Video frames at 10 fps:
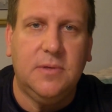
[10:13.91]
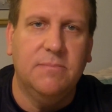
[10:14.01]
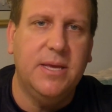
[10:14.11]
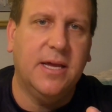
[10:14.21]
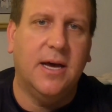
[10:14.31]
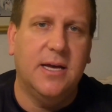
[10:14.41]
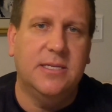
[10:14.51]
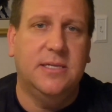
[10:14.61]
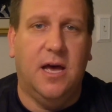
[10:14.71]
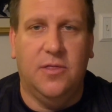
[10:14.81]

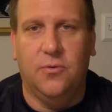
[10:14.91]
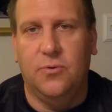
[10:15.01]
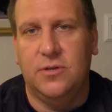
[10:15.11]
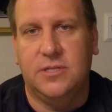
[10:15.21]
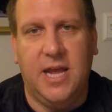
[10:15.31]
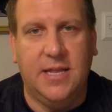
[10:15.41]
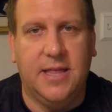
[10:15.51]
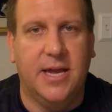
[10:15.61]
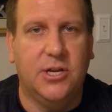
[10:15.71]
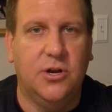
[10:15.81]
because the rules state
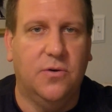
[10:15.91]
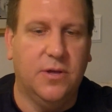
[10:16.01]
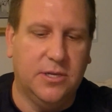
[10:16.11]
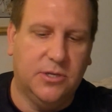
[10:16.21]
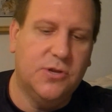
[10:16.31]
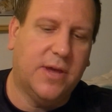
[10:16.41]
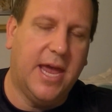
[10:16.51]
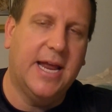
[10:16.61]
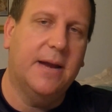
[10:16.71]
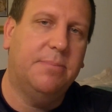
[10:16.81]
that you
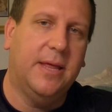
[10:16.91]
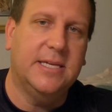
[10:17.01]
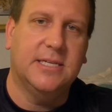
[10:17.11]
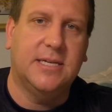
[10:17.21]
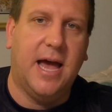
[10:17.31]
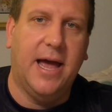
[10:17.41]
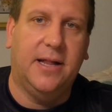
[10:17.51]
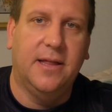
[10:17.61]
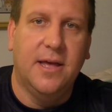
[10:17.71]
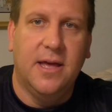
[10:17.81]
cannot place a
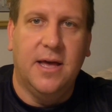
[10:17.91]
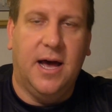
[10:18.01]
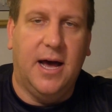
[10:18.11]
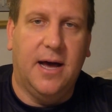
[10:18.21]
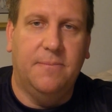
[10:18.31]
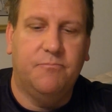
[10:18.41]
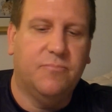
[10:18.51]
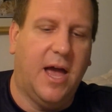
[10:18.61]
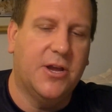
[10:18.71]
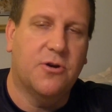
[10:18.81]
tile on
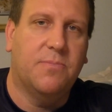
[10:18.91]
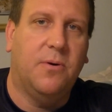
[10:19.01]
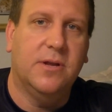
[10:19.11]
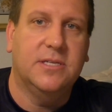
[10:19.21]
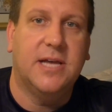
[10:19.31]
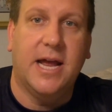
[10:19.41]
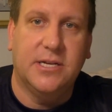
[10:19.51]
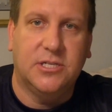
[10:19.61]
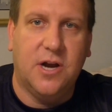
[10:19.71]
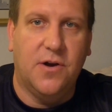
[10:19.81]
your opponent's side to
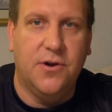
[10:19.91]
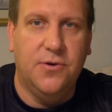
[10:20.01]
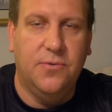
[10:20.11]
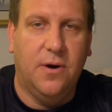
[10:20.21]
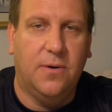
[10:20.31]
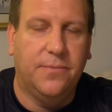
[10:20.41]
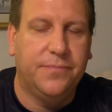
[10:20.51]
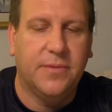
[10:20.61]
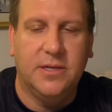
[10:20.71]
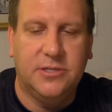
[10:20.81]
start a new row.
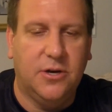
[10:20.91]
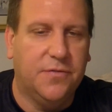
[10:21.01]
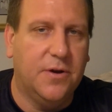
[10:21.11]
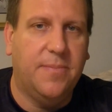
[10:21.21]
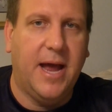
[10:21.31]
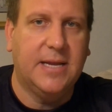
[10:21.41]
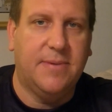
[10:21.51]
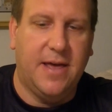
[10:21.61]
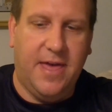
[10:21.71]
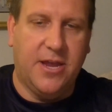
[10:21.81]
And so if you're abiding
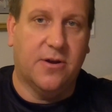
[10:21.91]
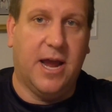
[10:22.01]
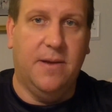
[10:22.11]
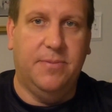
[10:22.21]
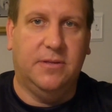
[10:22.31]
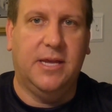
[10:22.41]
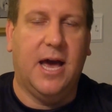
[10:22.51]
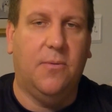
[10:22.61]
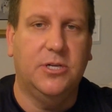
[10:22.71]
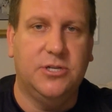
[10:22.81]
by that, you're kind of building
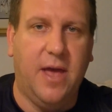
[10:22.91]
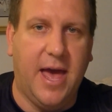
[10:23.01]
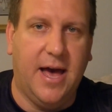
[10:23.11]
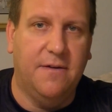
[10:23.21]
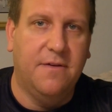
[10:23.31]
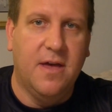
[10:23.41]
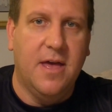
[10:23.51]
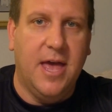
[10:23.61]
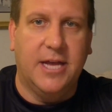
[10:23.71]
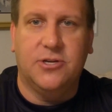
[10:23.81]
out what you have
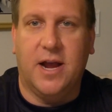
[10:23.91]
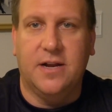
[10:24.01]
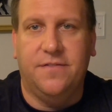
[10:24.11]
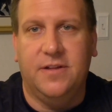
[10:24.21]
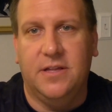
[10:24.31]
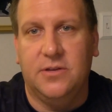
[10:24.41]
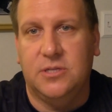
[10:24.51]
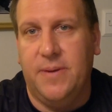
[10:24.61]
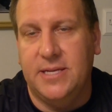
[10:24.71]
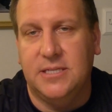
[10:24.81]
and trying to fill in those
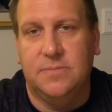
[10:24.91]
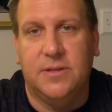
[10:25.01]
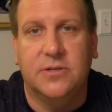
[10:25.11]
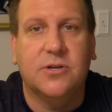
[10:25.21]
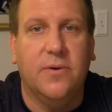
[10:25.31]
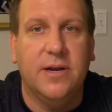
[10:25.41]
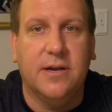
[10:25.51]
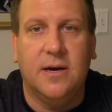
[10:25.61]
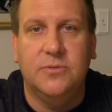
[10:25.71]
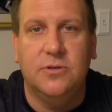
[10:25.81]
spaces, but there's going to
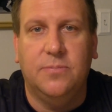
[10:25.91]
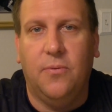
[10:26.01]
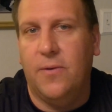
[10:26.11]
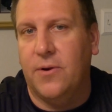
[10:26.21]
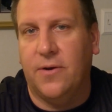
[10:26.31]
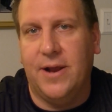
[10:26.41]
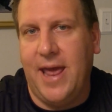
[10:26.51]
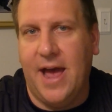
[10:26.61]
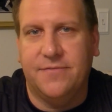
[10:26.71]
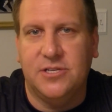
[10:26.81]
come to a point where you're going to
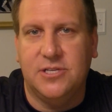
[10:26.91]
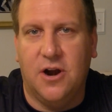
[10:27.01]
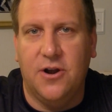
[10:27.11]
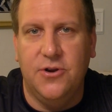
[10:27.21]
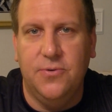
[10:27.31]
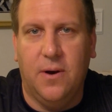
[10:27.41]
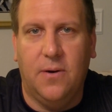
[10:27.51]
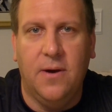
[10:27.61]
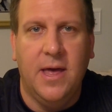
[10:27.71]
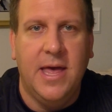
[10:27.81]
have to start a new row.